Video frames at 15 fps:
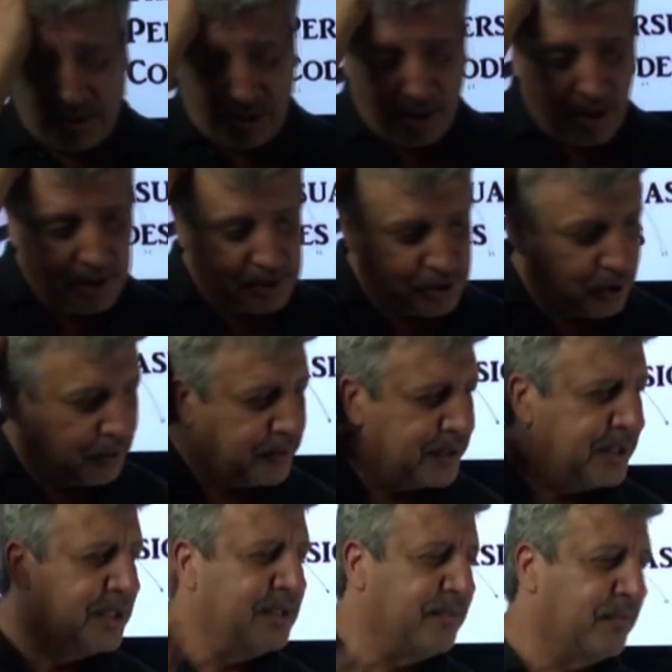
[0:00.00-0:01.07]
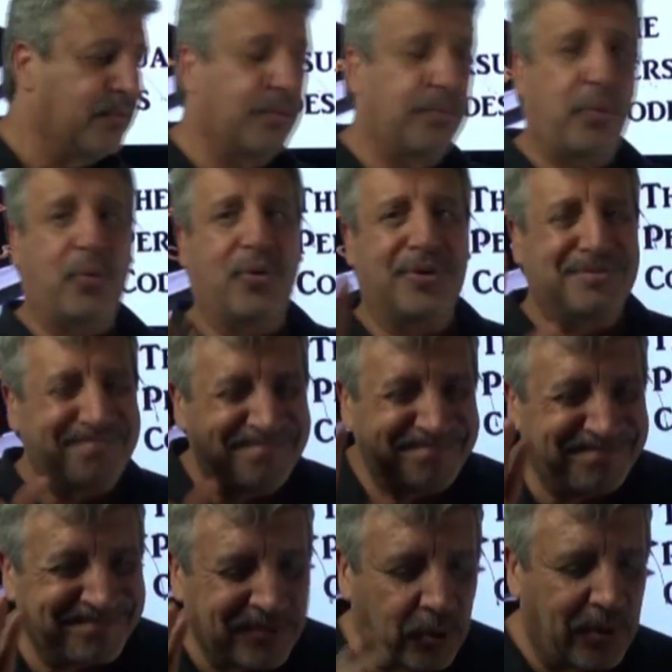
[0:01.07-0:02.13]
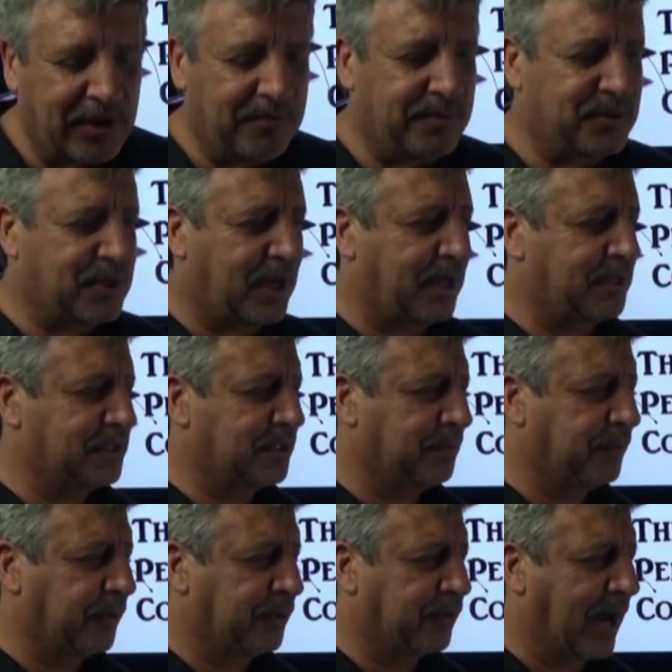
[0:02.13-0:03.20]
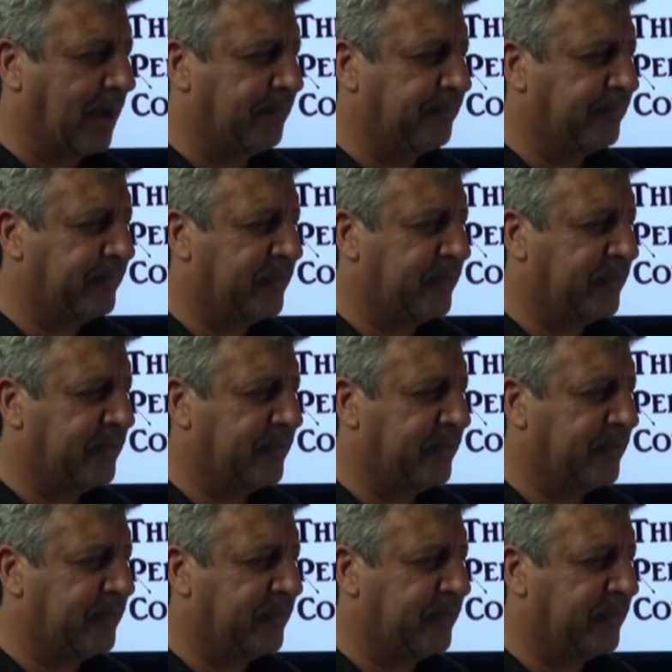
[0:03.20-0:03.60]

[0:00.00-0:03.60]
All right? So rapport, the way you've been taught, is complete crap.